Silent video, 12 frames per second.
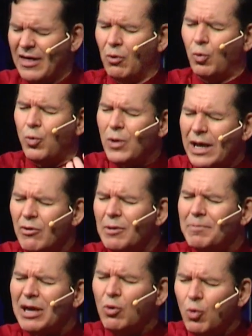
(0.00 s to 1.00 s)
that we
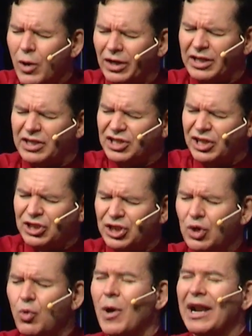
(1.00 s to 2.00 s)
would be willing to
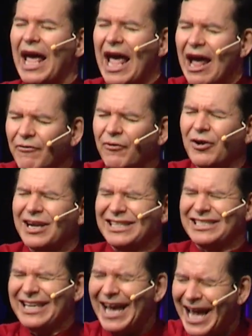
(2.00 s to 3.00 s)
do whatever it
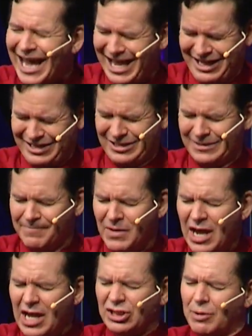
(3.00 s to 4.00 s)
takes
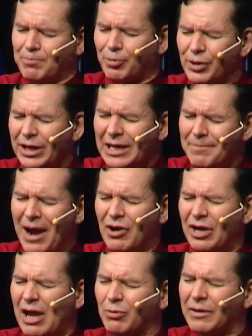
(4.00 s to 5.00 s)
to bring
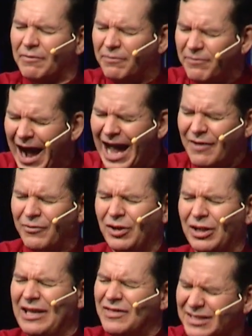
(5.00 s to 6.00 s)
about a
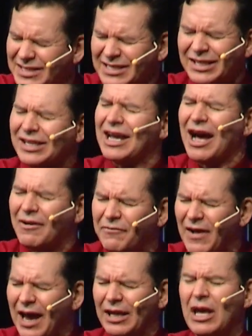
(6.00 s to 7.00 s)
revival in the Silicon
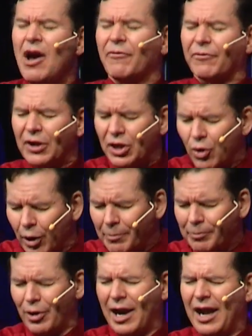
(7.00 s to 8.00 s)
Valley for your
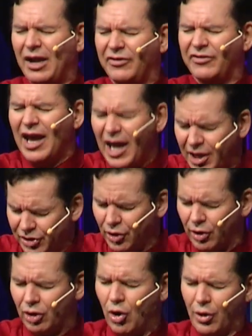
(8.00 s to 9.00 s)
praise and
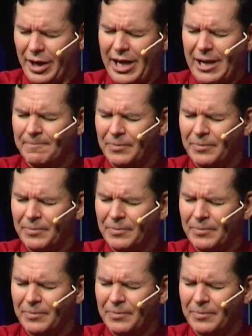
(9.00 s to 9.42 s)
your glory.